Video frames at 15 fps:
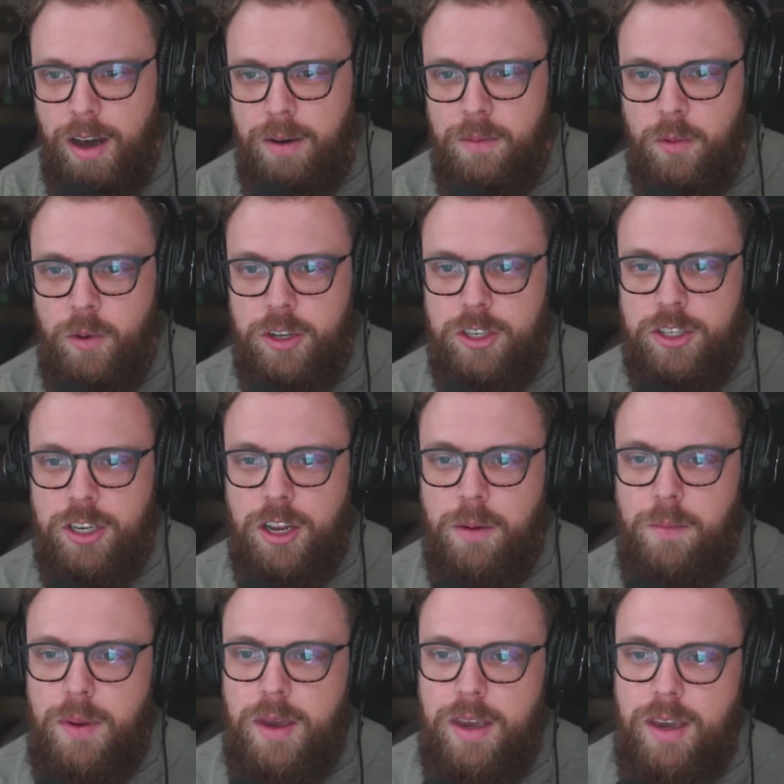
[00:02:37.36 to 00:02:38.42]
which is going to
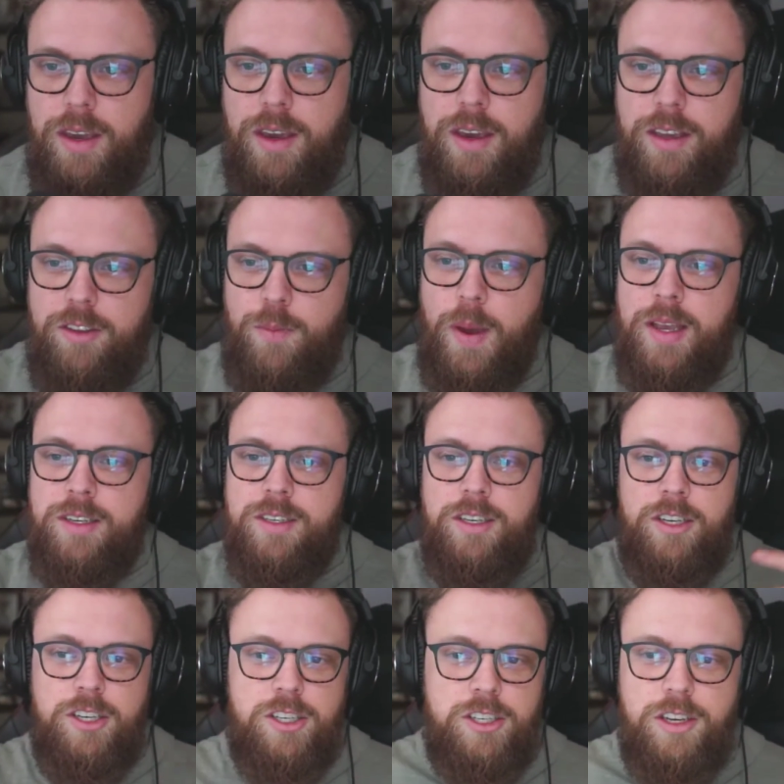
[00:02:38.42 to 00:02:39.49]
be, it's
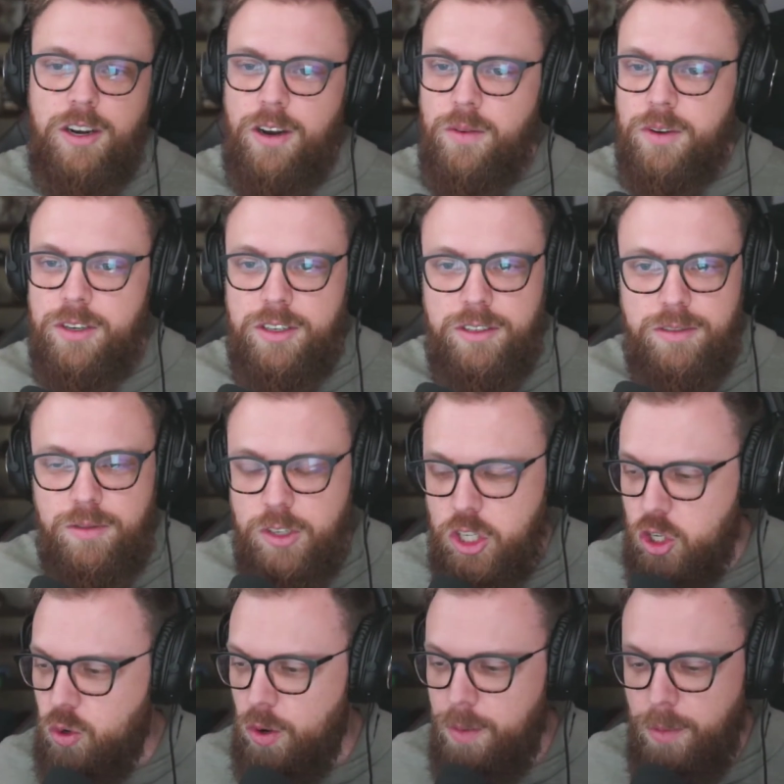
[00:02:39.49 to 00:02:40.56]
basically just,
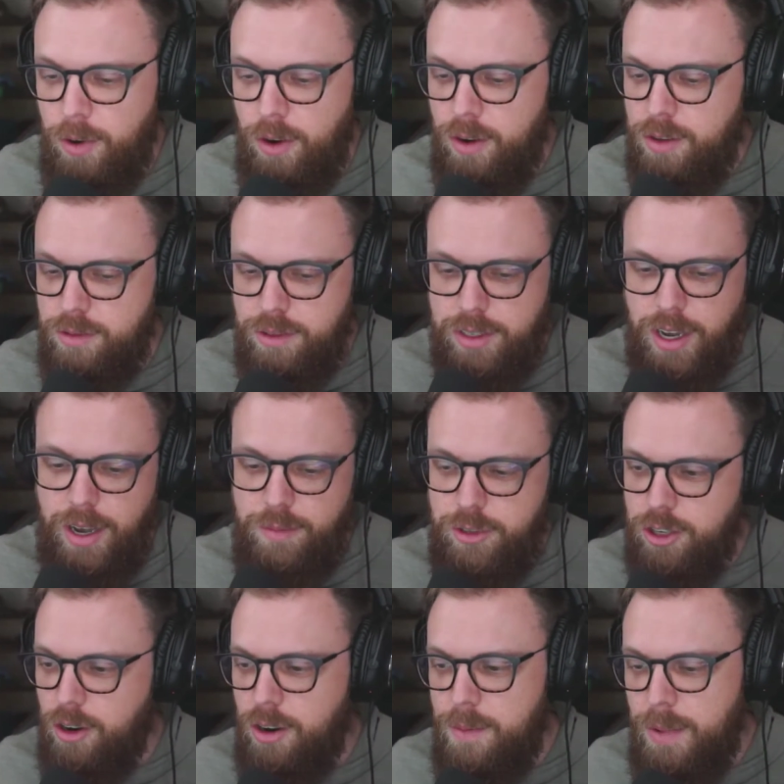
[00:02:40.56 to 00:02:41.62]
streamer type
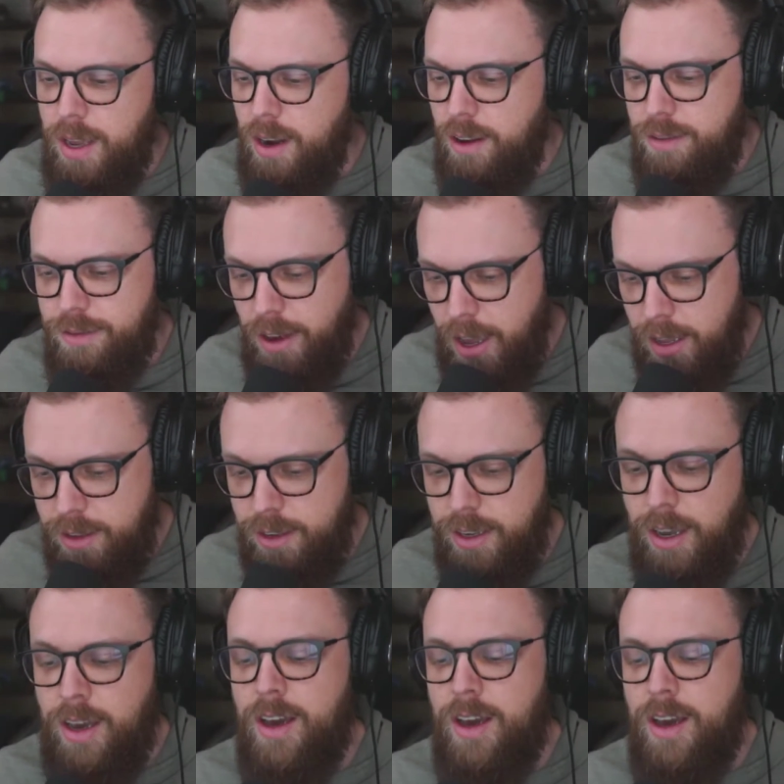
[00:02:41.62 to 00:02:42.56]
tournament event.